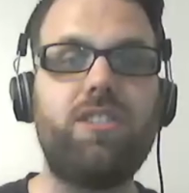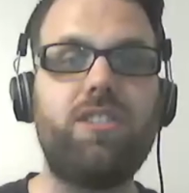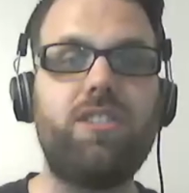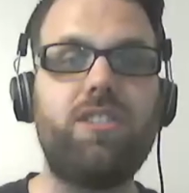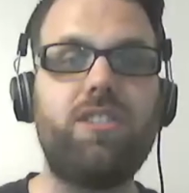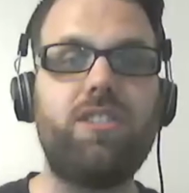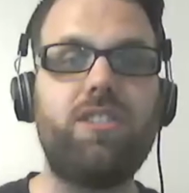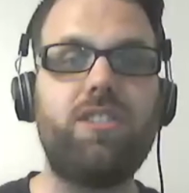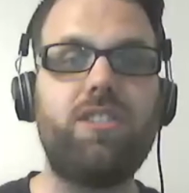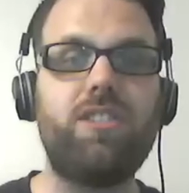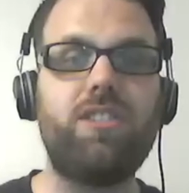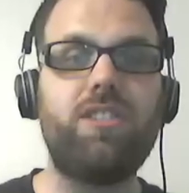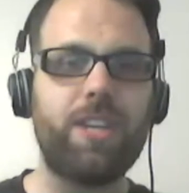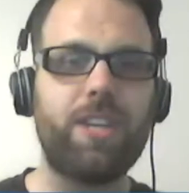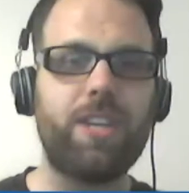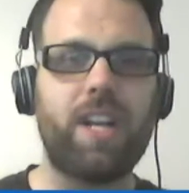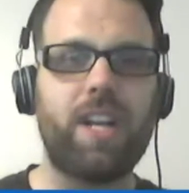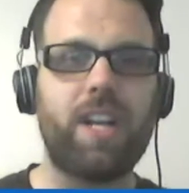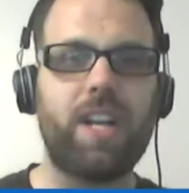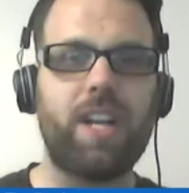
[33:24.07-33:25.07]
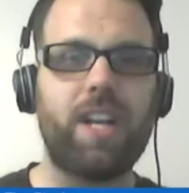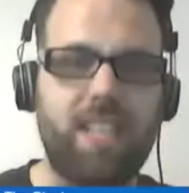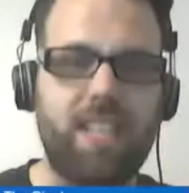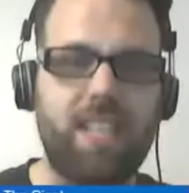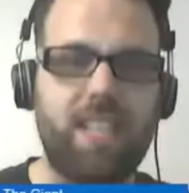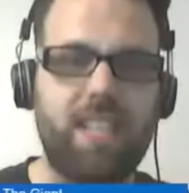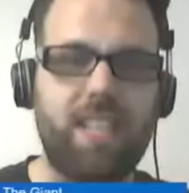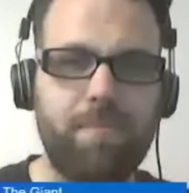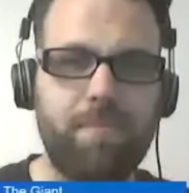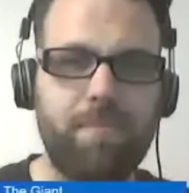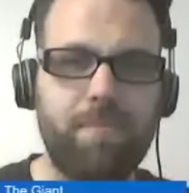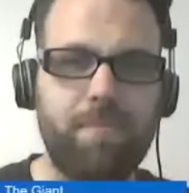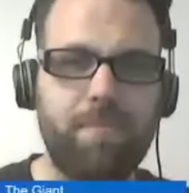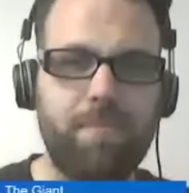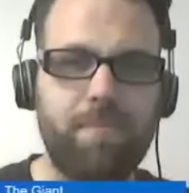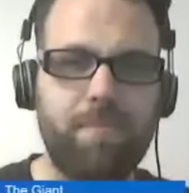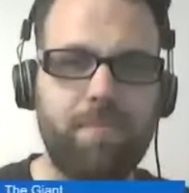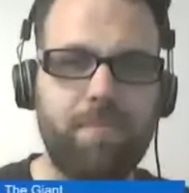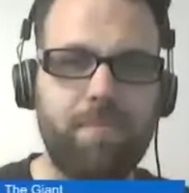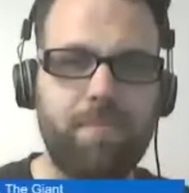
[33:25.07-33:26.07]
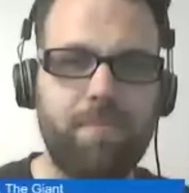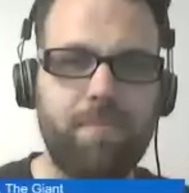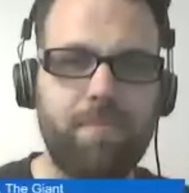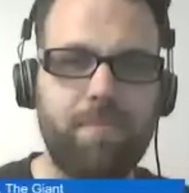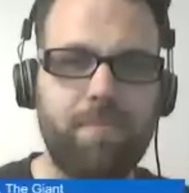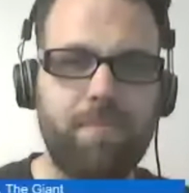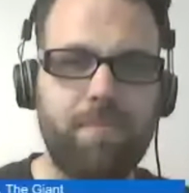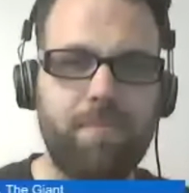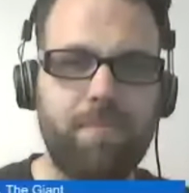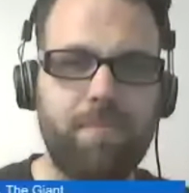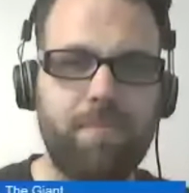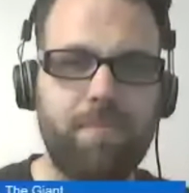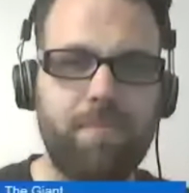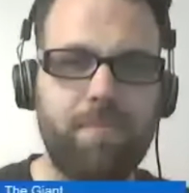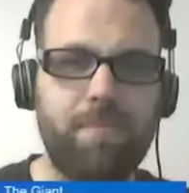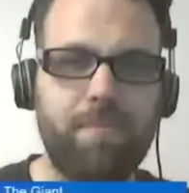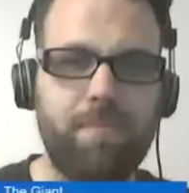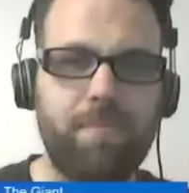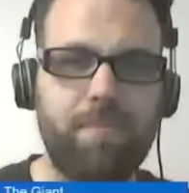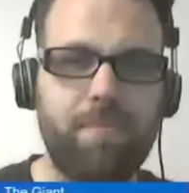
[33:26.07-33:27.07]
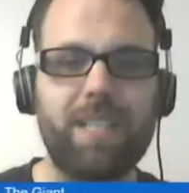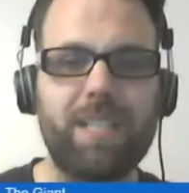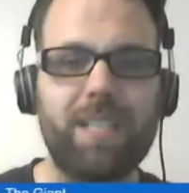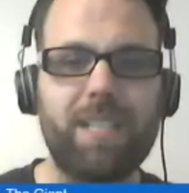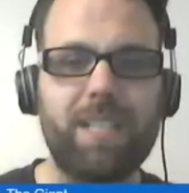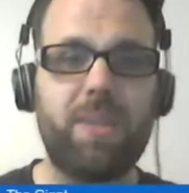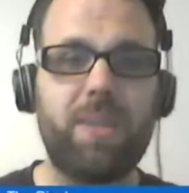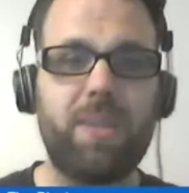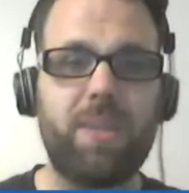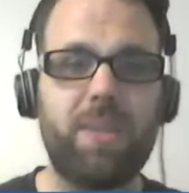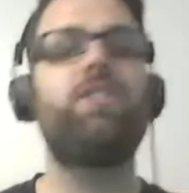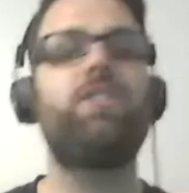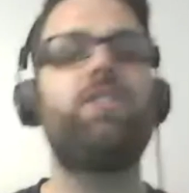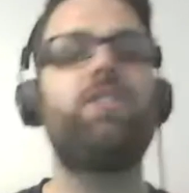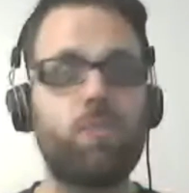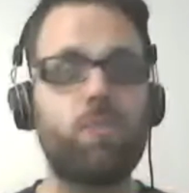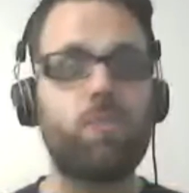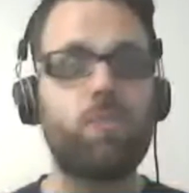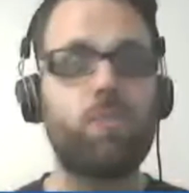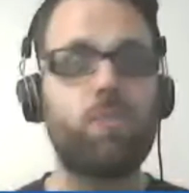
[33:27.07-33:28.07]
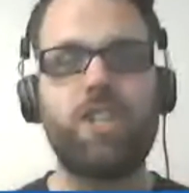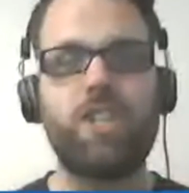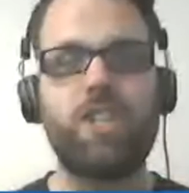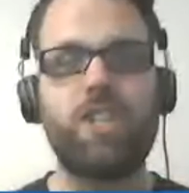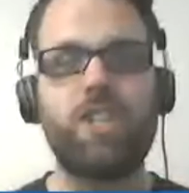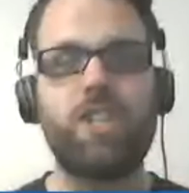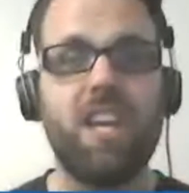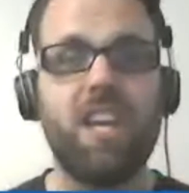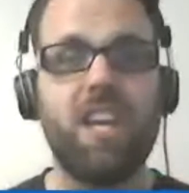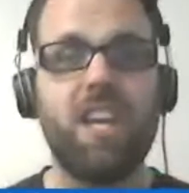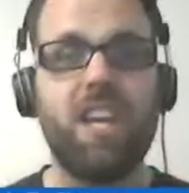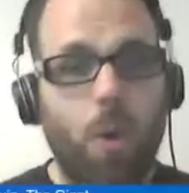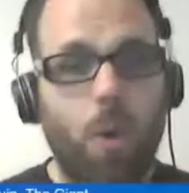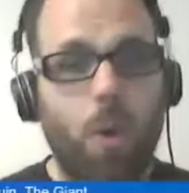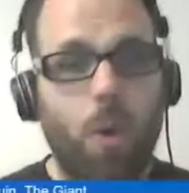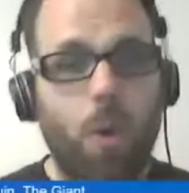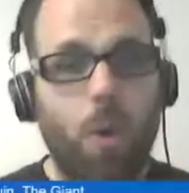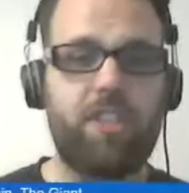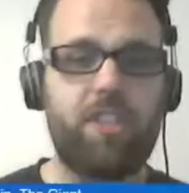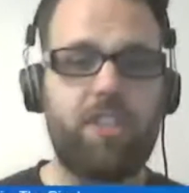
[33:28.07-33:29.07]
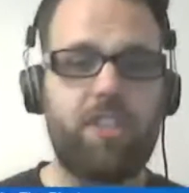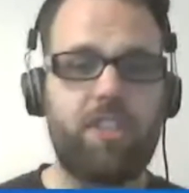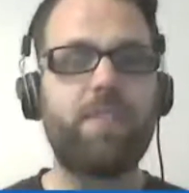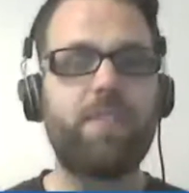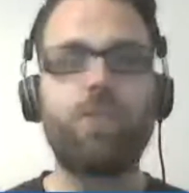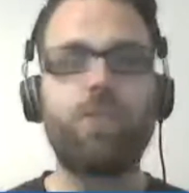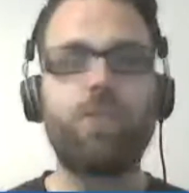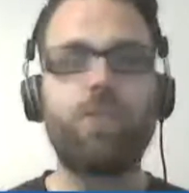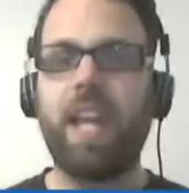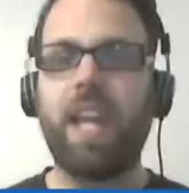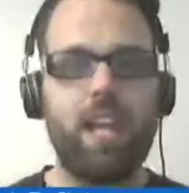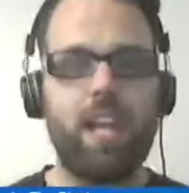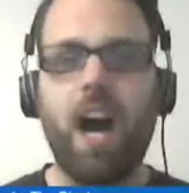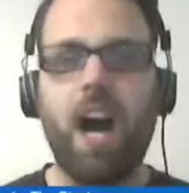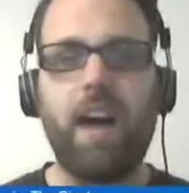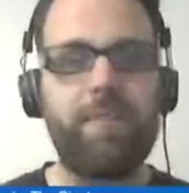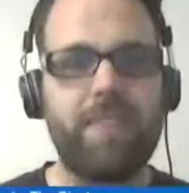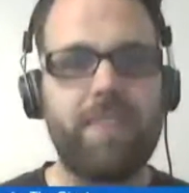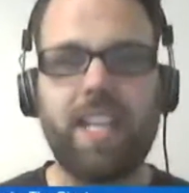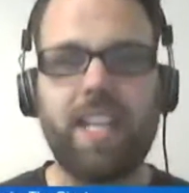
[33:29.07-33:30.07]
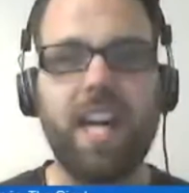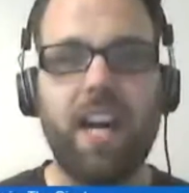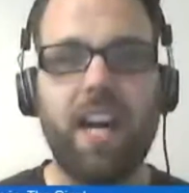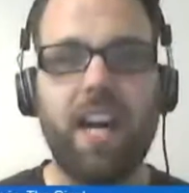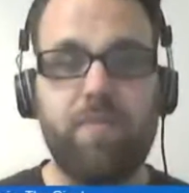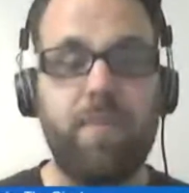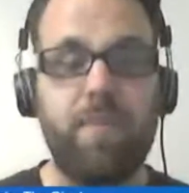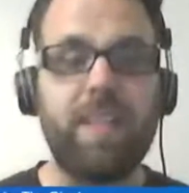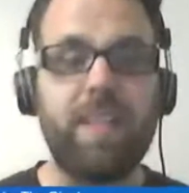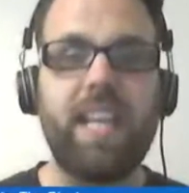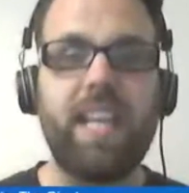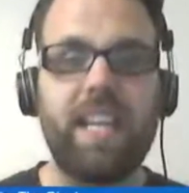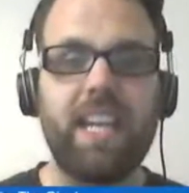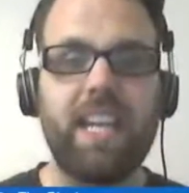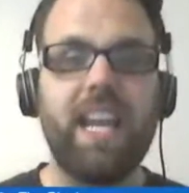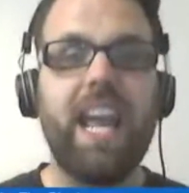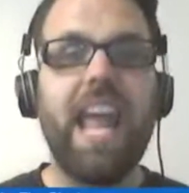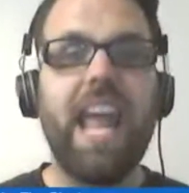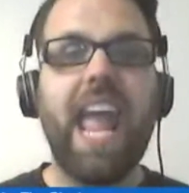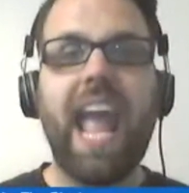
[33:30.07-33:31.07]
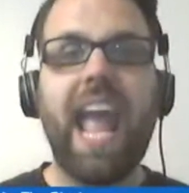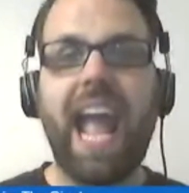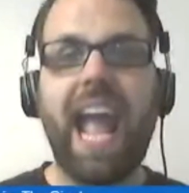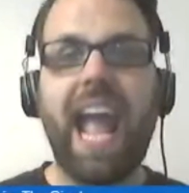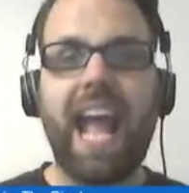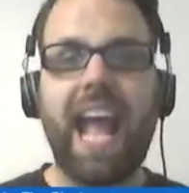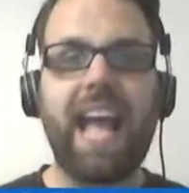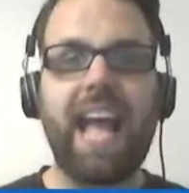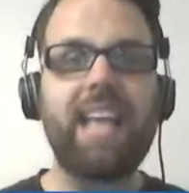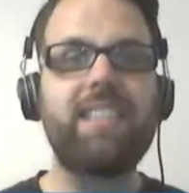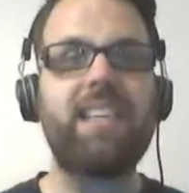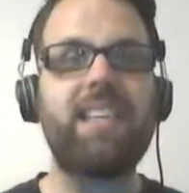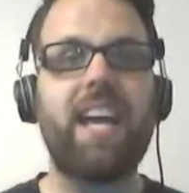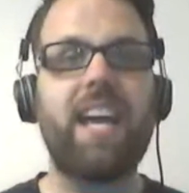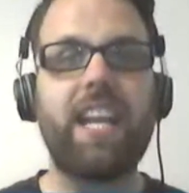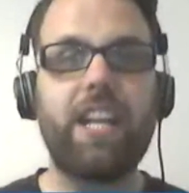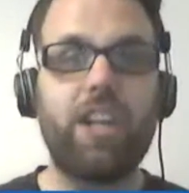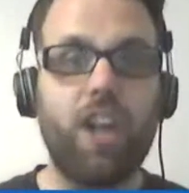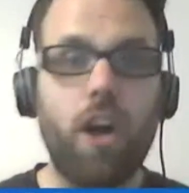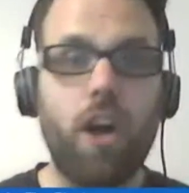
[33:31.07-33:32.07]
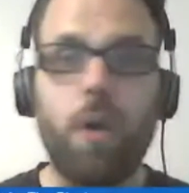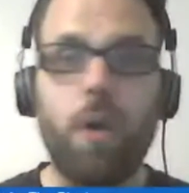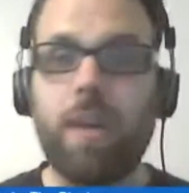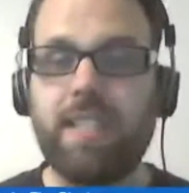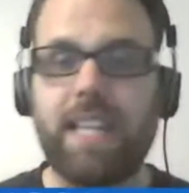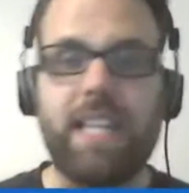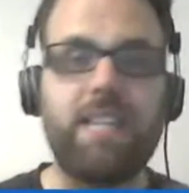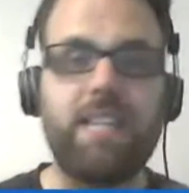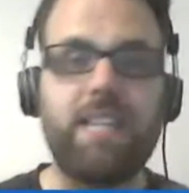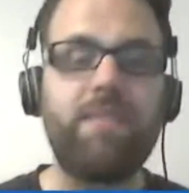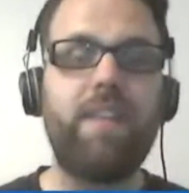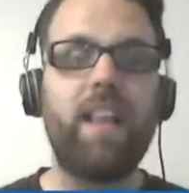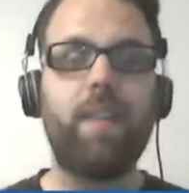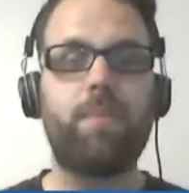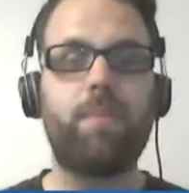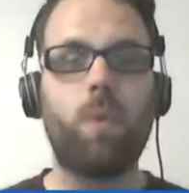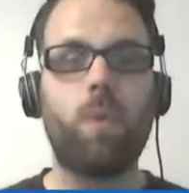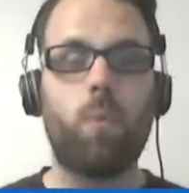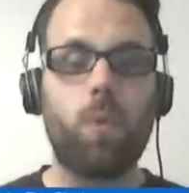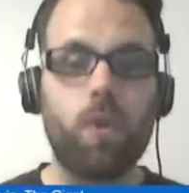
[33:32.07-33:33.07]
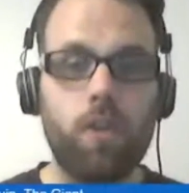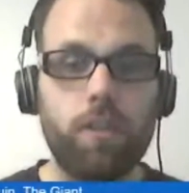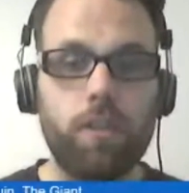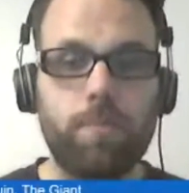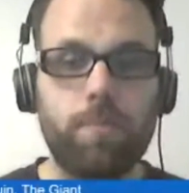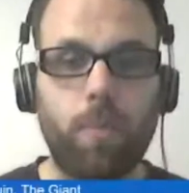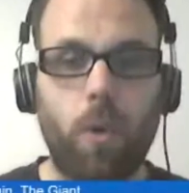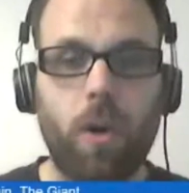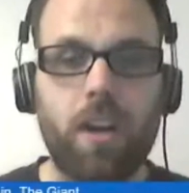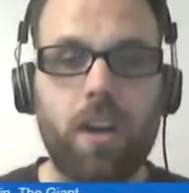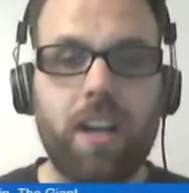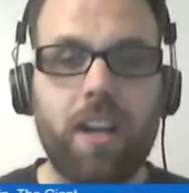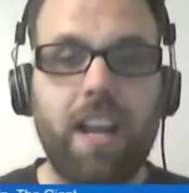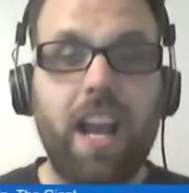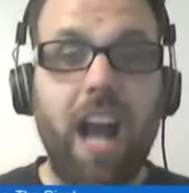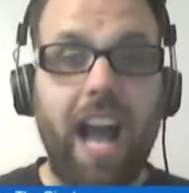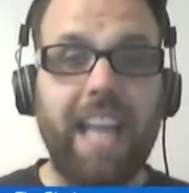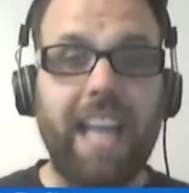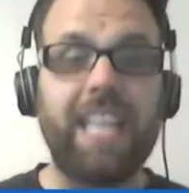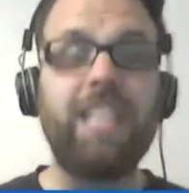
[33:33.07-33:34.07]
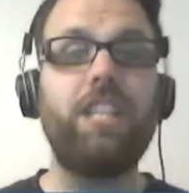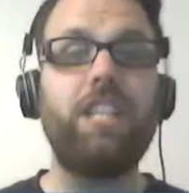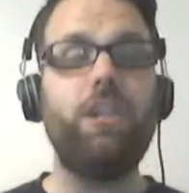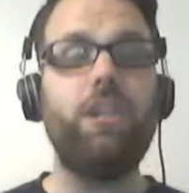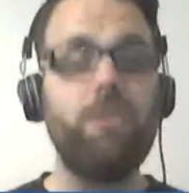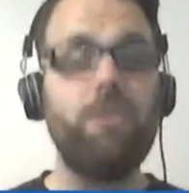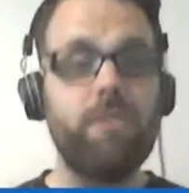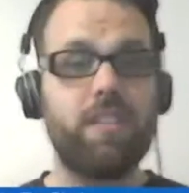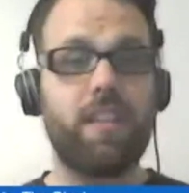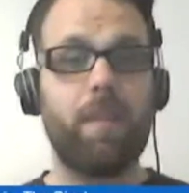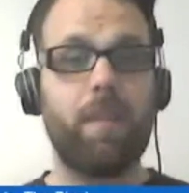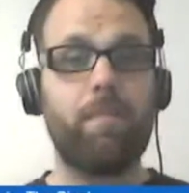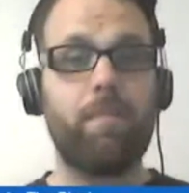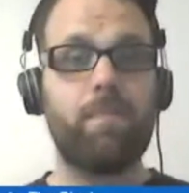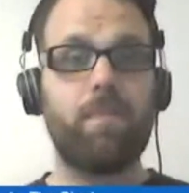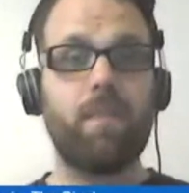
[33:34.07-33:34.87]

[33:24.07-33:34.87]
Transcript: And they kill anybody who tries to steal them. So it's a really fun dynamic to play with. And each of these religions was just sort of created off the cuff. But then as I develop the world more, I can use them.